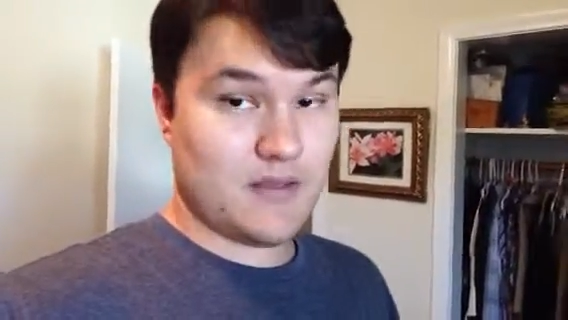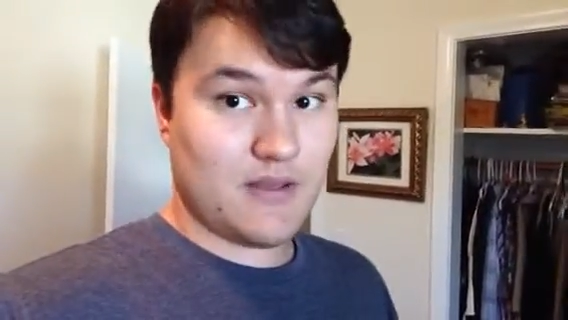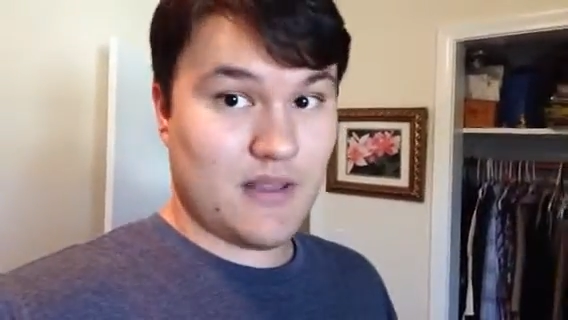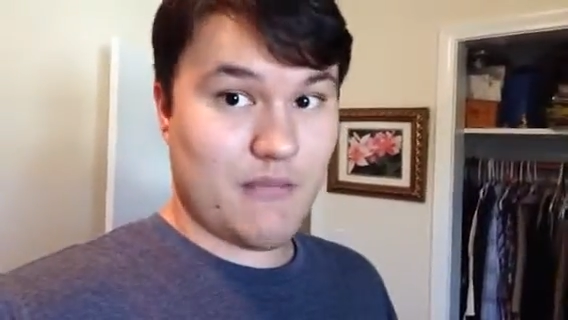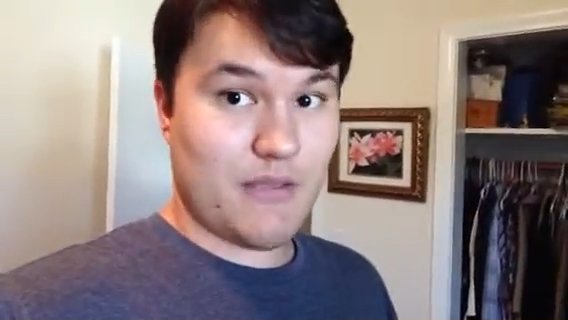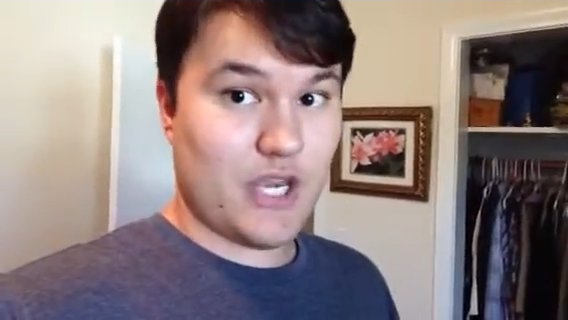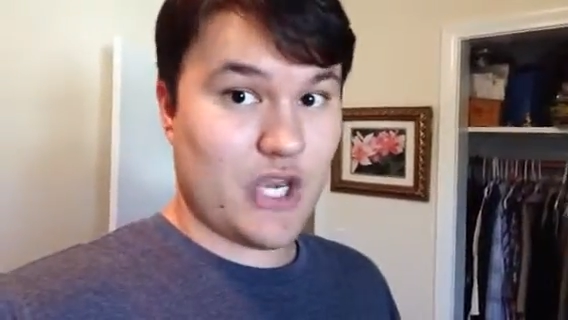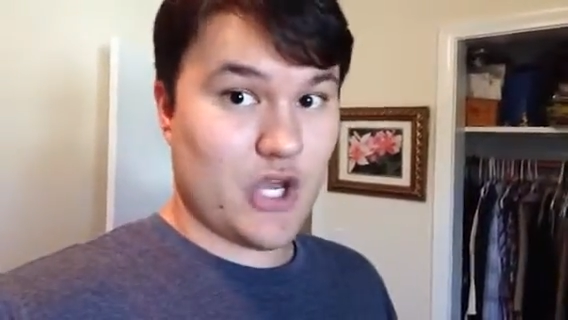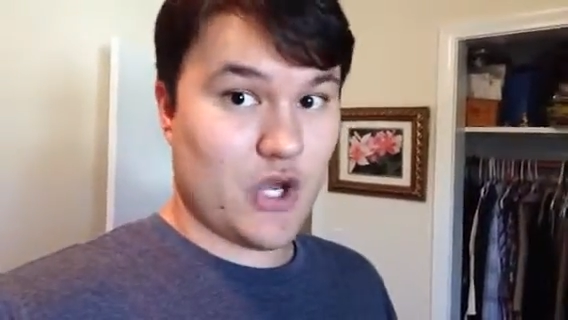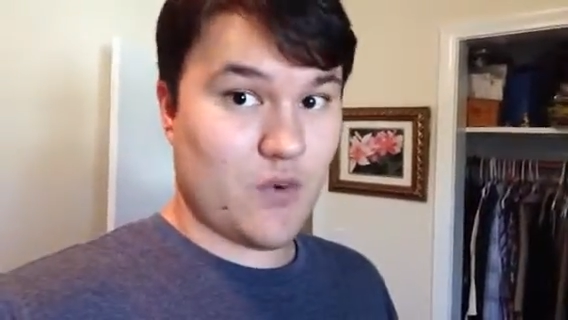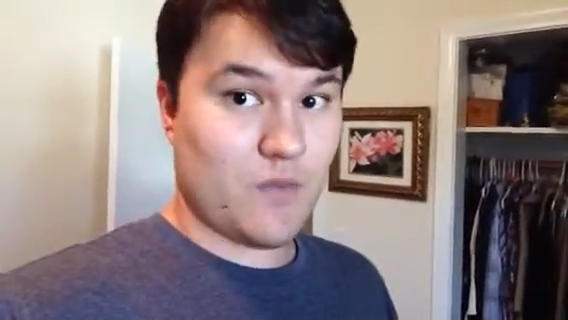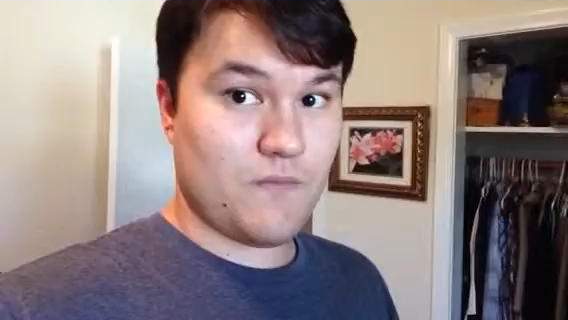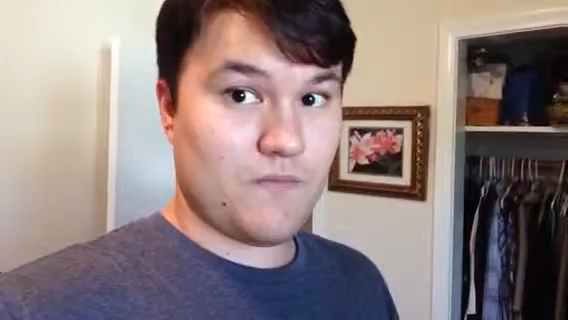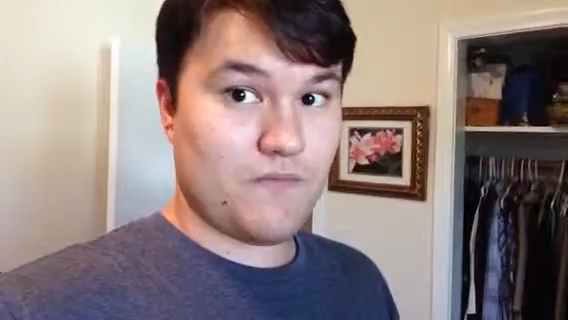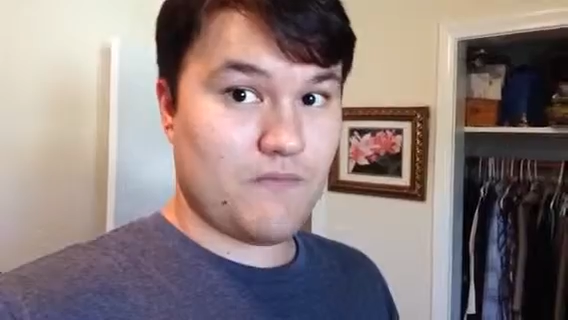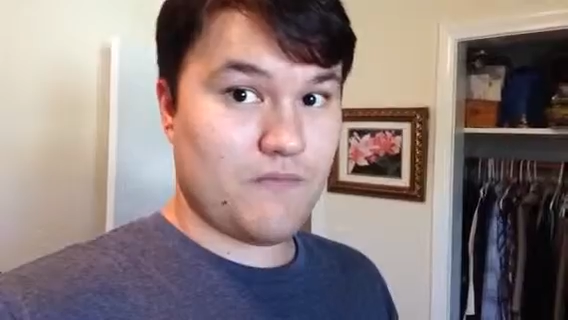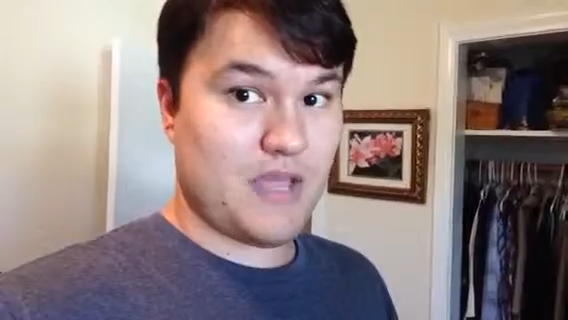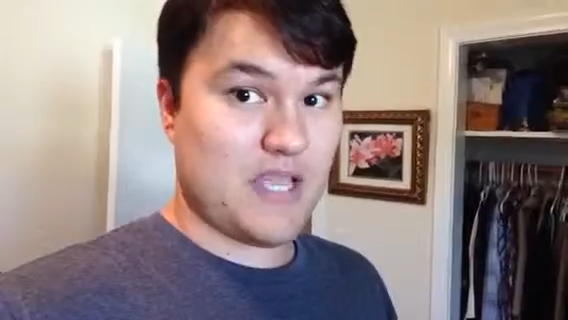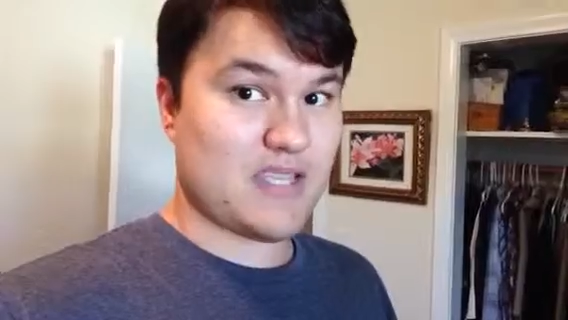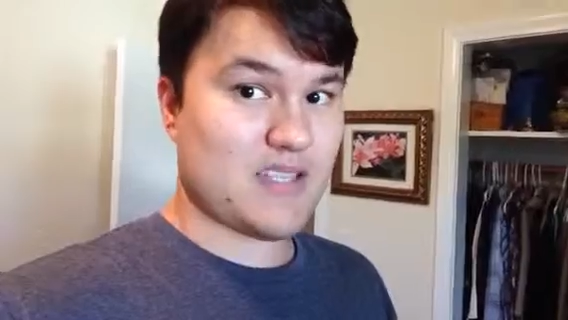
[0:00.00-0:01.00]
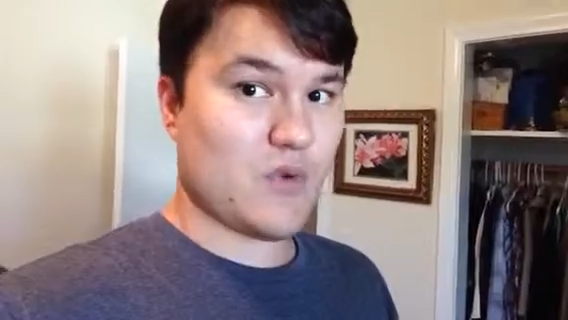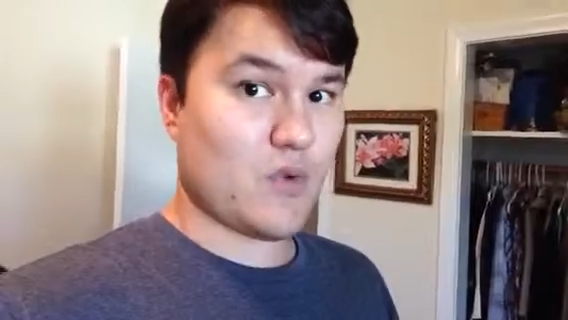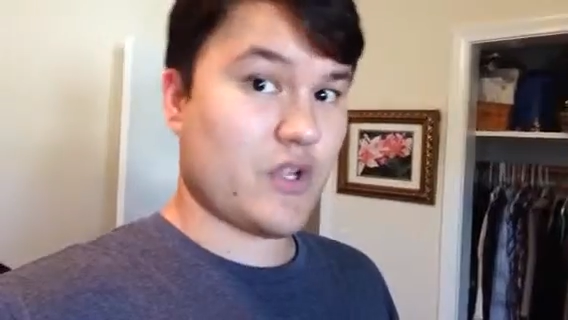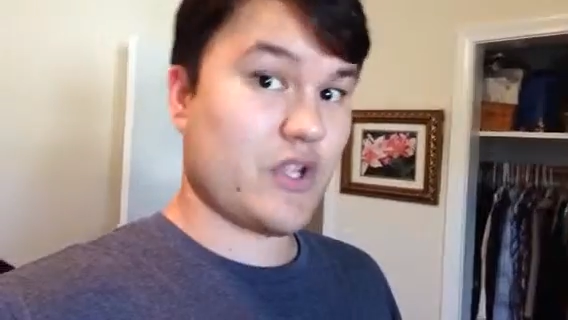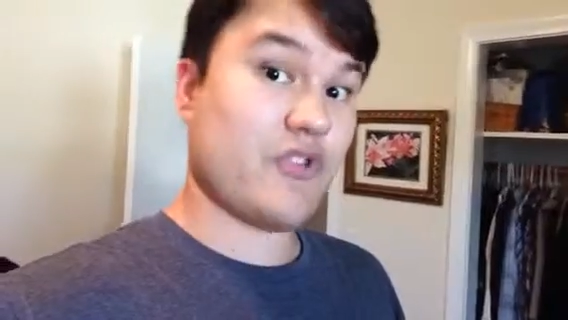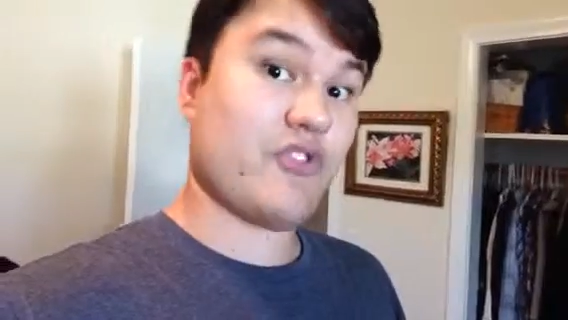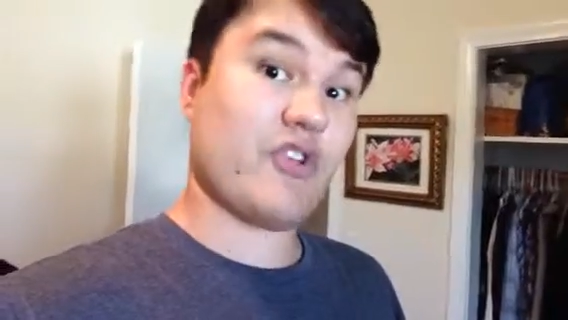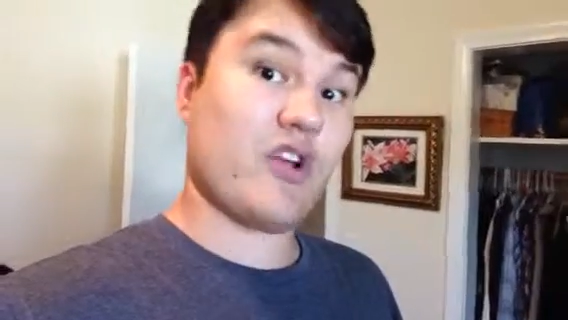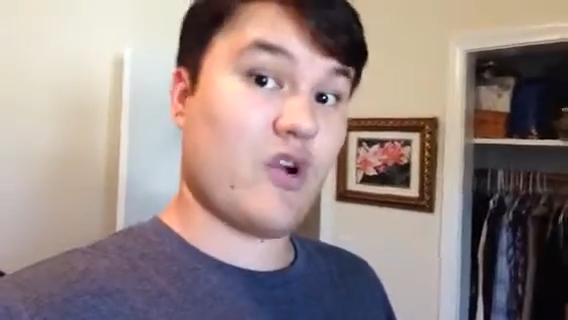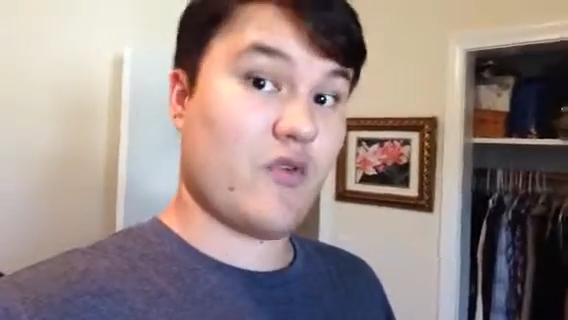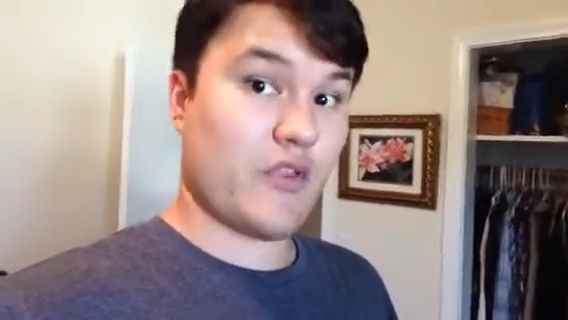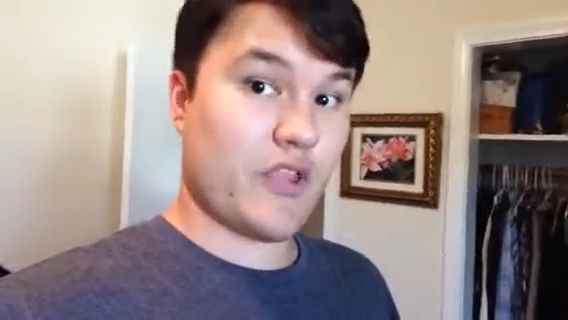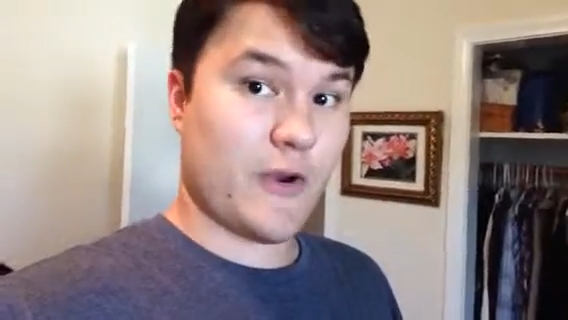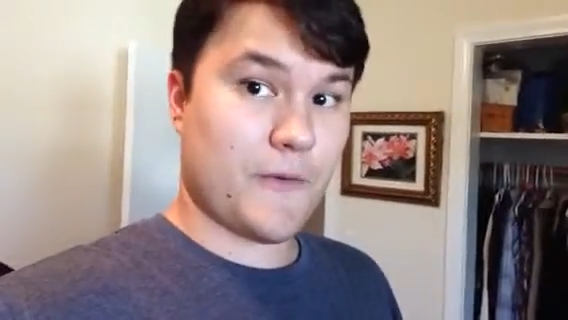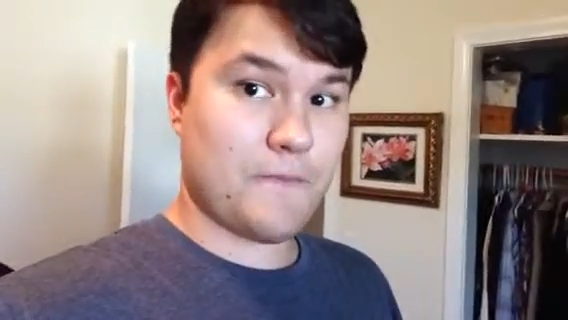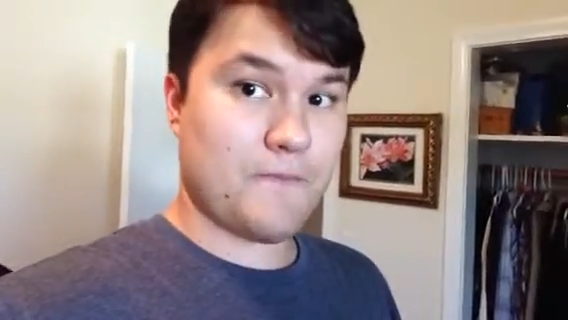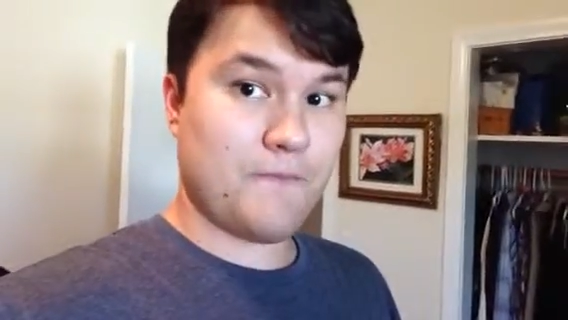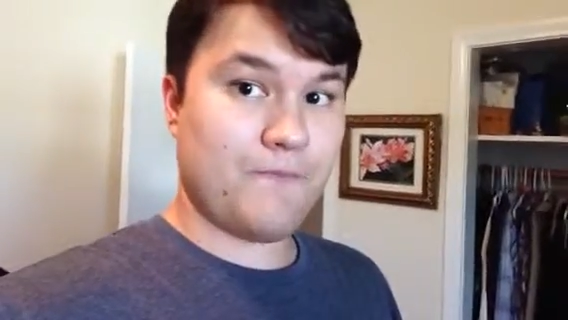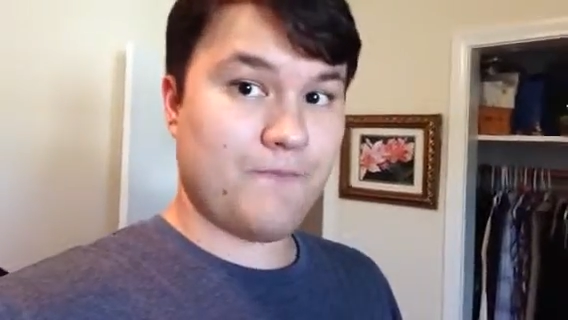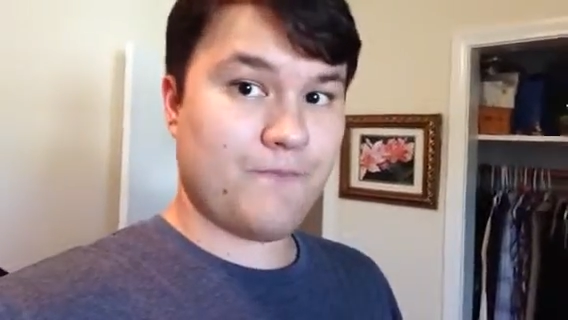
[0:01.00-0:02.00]
let me know based on what you saw over
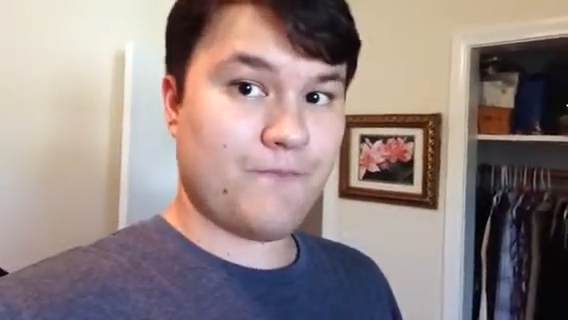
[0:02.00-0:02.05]
there.